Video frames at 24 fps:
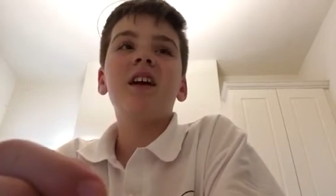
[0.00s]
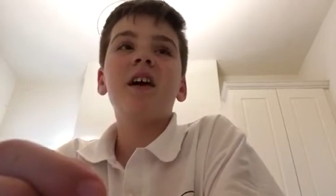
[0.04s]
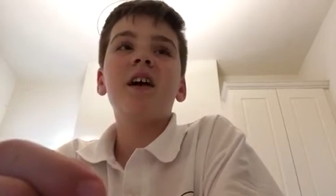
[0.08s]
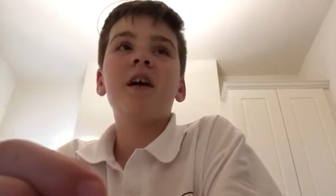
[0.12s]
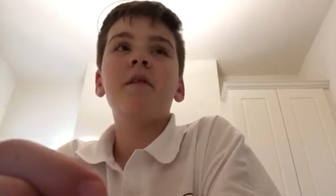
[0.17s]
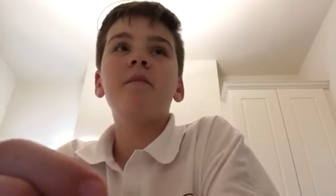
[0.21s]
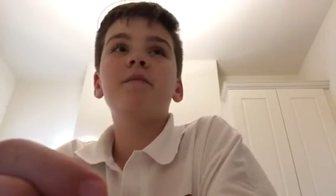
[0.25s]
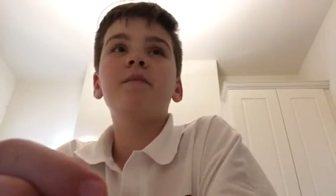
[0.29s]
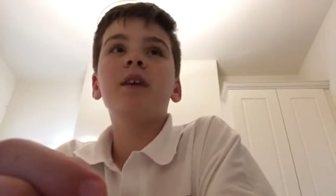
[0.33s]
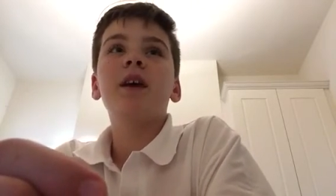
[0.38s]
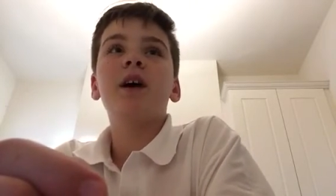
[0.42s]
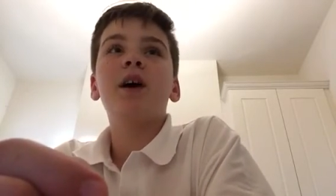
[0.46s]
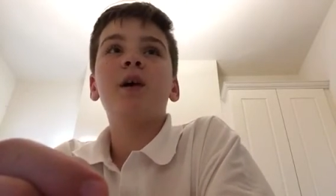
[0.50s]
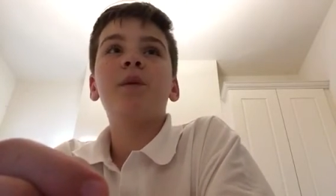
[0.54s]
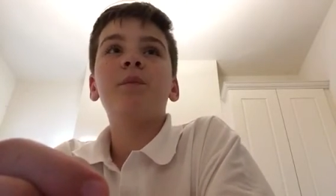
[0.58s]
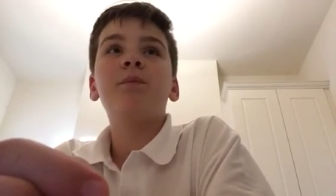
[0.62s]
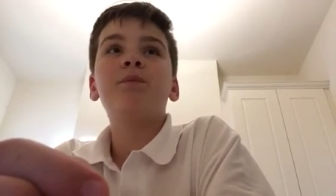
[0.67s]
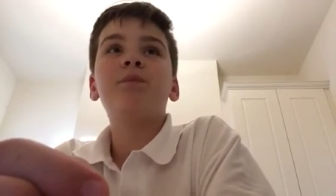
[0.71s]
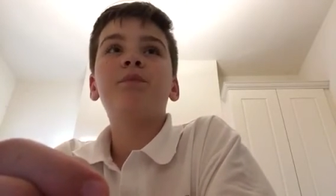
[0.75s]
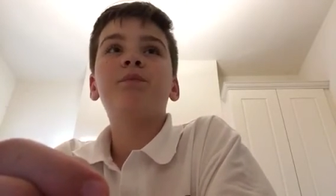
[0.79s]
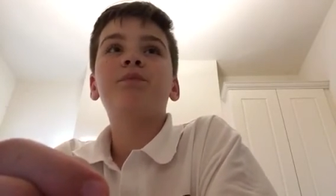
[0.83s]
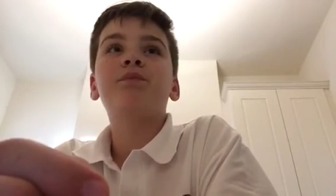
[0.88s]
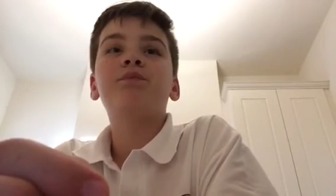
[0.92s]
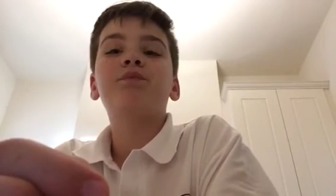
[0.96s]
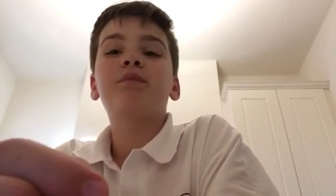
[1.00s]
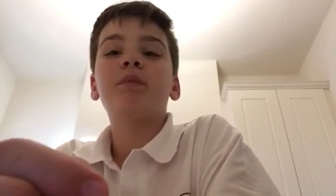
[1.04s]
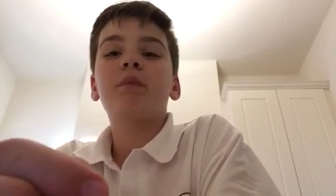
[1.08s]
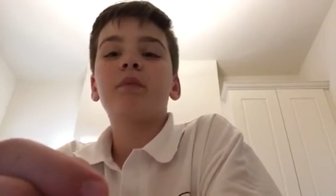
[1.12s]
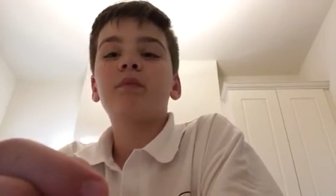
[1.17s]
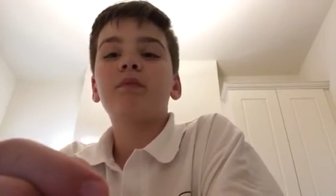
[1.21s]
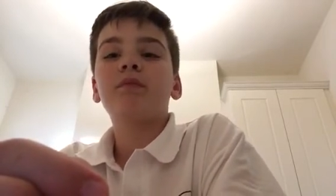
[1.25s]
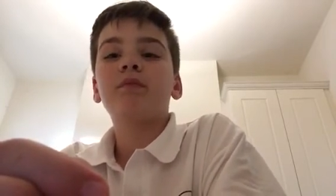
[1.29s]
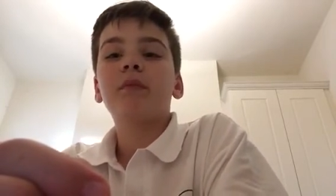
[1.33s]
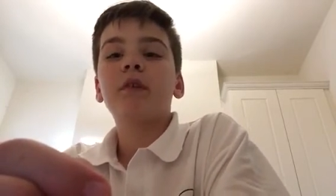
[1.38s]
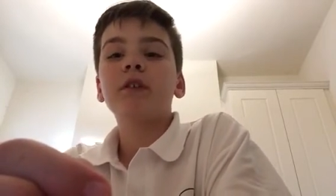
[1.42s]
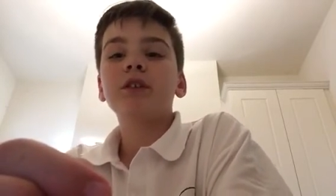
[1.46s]
Um, yeah.
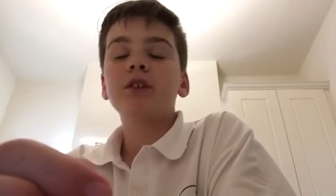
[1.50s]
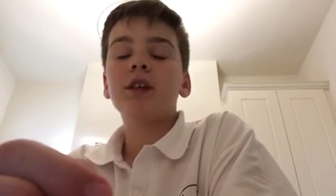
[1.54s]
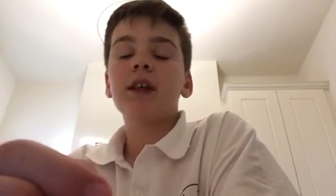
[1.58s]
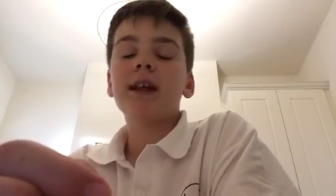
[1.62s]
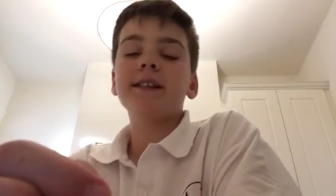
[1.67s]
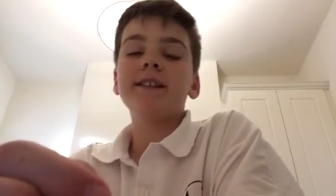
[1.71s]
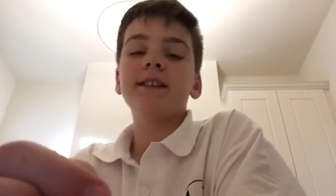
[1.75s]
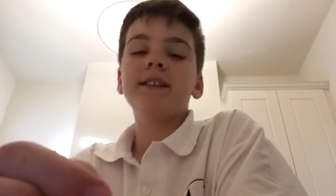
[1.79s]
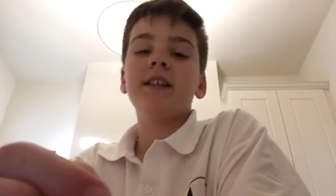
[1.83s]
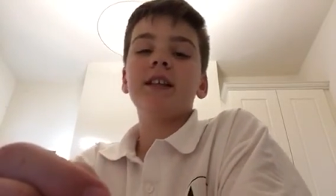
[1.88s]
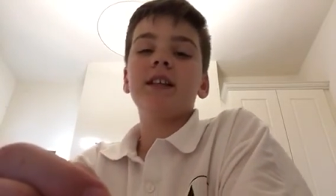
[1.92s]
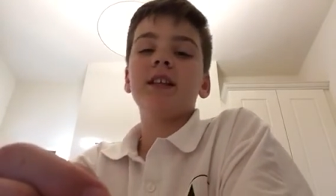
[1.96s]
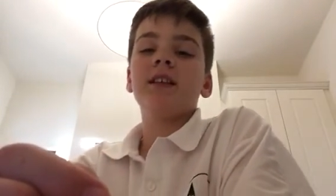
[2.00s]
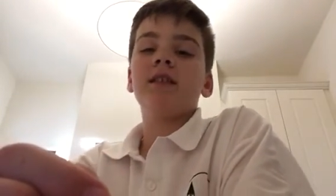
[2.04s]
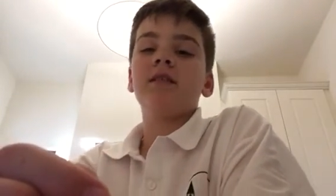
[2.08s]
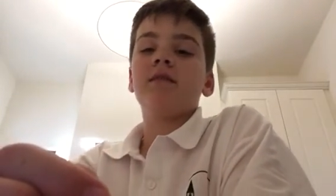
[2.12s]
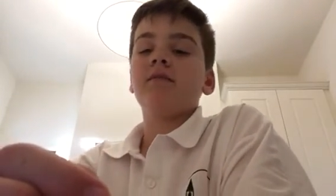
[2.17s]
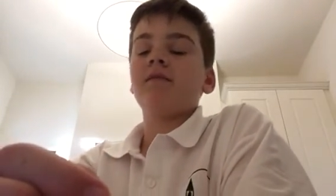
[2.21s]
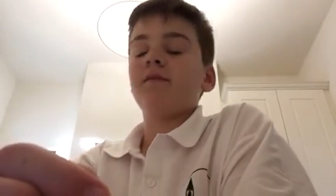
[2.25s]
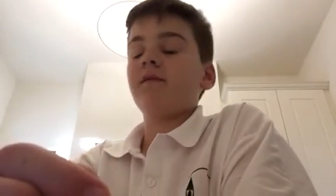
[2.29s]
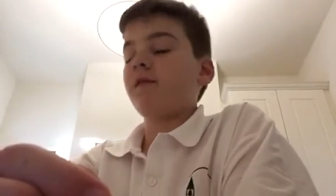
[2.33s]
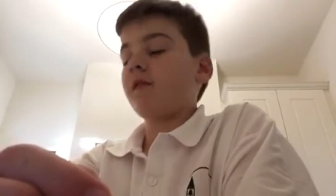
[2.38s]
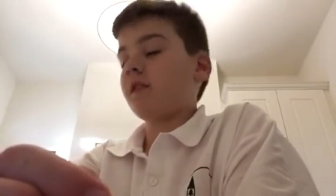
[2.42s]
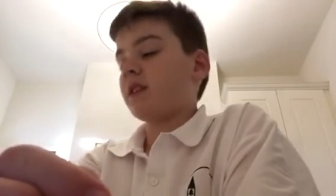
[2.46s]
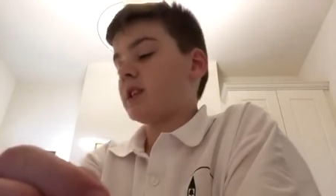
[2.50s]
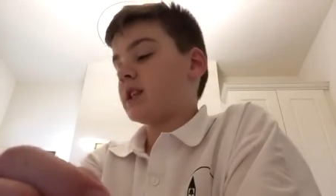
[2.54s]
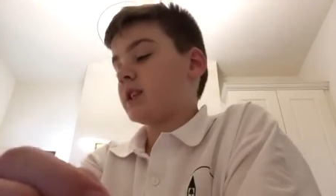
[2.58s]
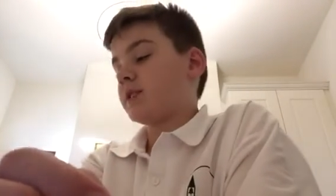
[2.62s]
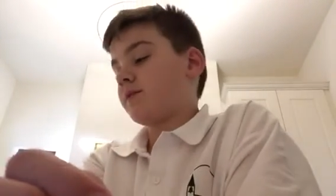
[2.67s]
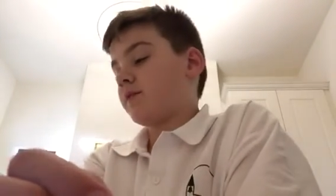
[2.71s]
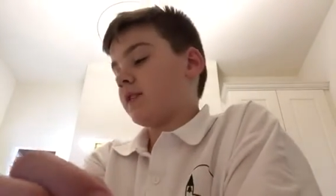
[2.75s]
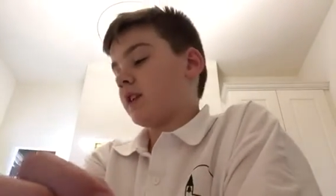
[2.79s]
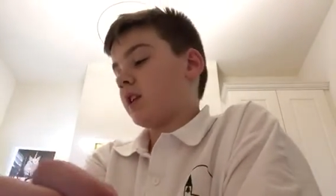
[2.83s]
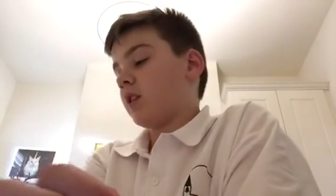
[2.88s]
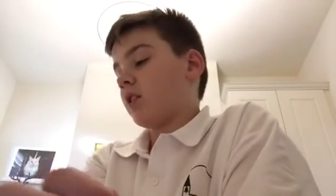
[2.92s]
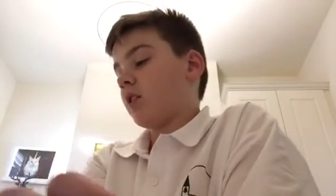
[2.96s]
So that's the, it for
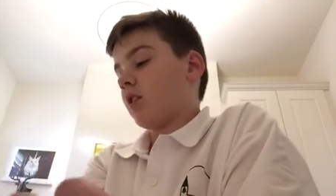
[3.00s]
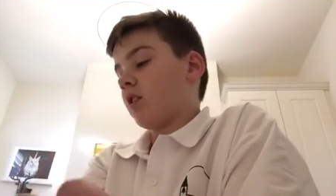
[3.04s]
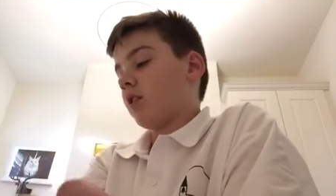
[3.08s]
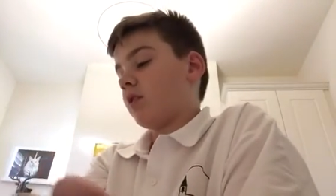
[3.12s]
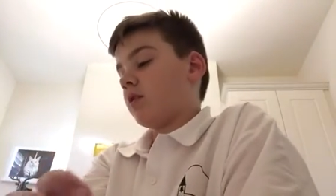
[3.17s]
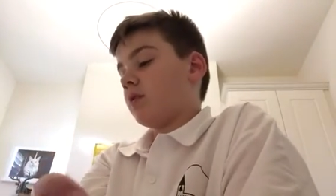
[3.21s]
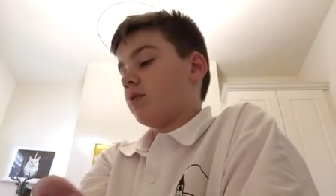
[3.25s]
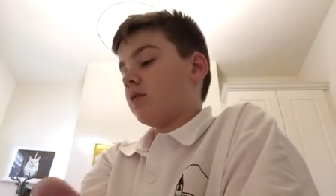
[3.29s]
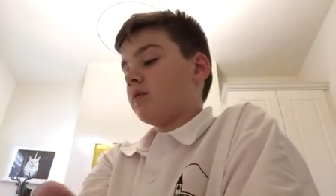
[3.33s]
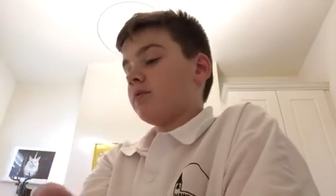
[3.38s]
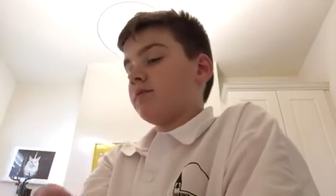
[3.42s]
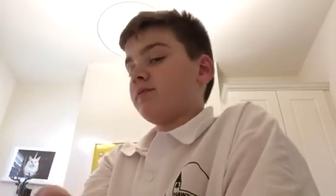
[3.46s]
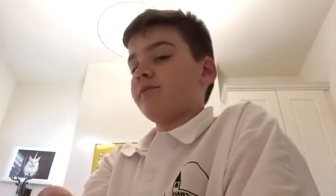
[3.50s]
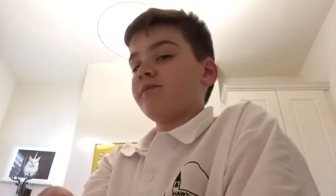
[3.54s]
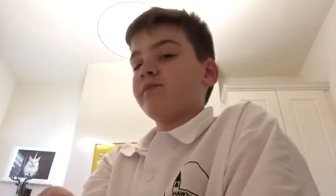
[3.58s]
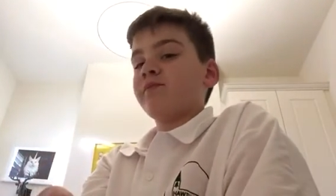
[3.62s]
this video.